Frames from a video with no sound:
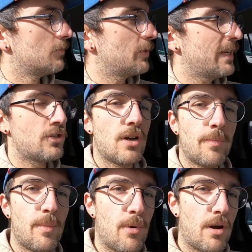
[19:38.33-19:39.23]
We need
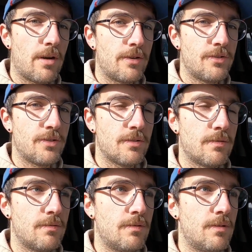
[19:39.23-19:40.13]
Sharpie markers.
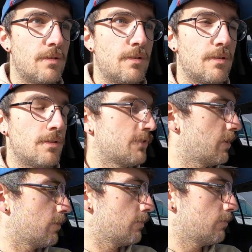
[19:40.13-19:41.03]

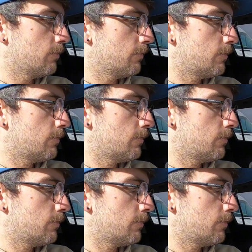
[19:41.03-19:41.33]
So,